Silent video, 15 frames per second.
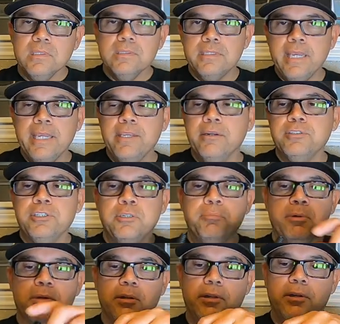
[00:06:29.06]
take your
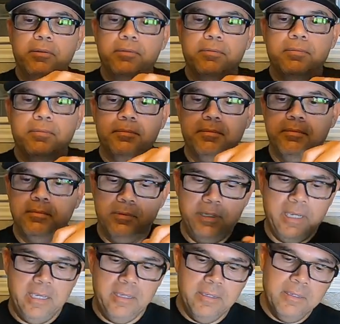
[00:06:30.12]
super glue,
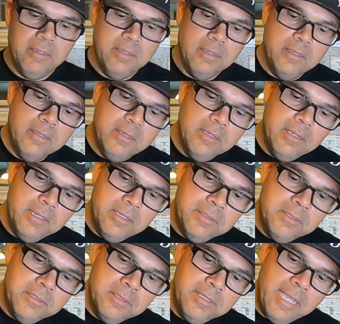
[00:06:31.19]
okay, and
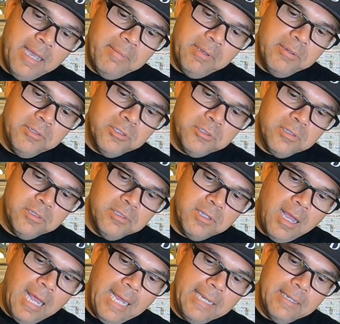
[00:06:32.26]
just dab it, just a
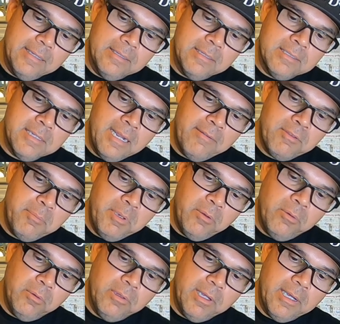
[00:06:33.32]
dot. Doesn't have to be a
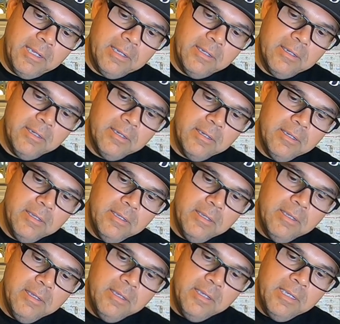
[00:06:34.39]
whole lot.
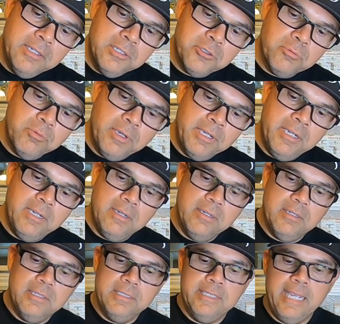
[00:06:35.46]
And just run it
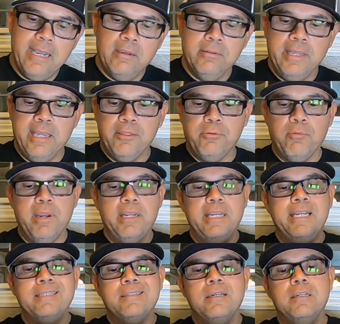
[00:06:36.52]
down that thread.
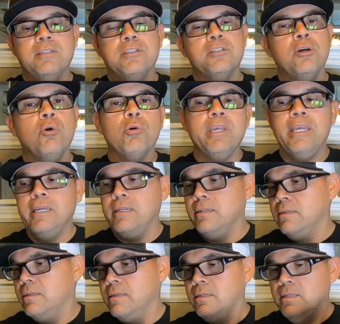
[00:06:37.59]
It's gonna soak in.
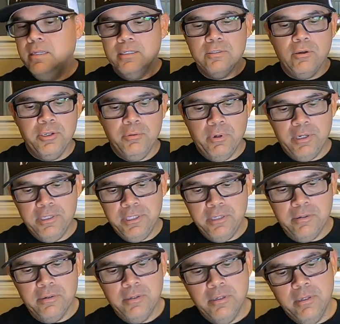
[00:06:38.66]
That's all you wanna
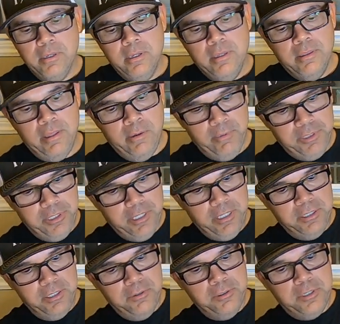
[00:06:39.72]
do. Then what you're
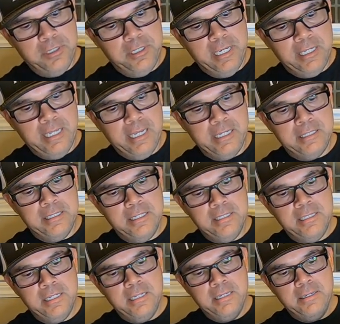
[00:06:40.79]
gonna do is you're gonna take that
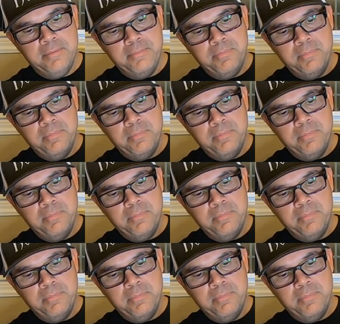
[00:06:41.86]
existing